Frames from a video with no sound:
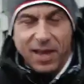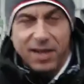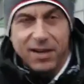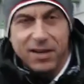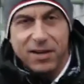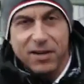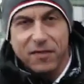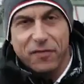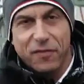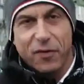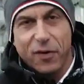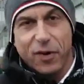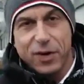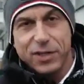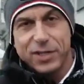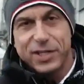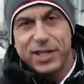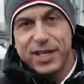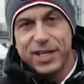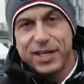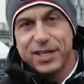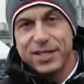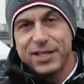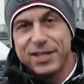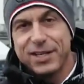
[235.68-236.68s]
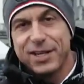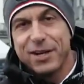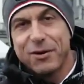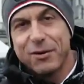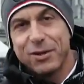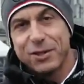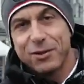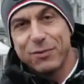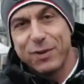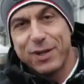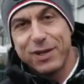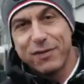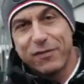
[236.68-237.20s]
and in the first years in
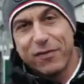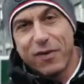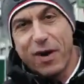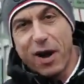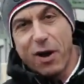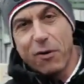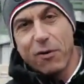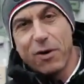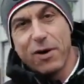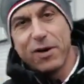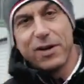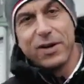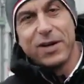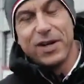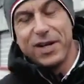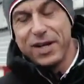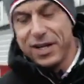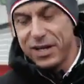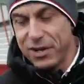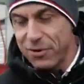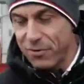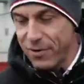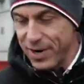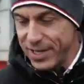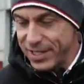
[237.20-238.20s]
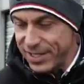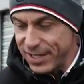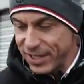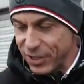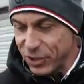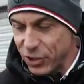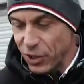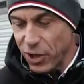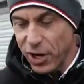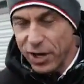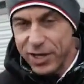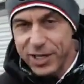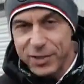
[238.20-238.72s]
our 24-hour
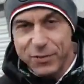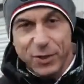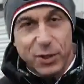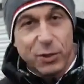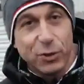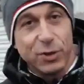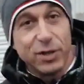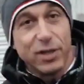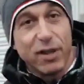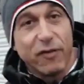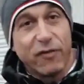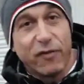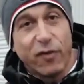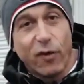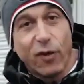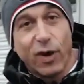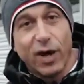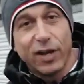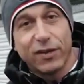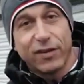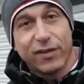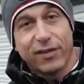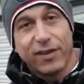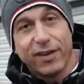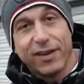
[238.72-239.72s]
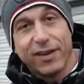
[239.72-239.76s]
racing journeys, we couldn't afford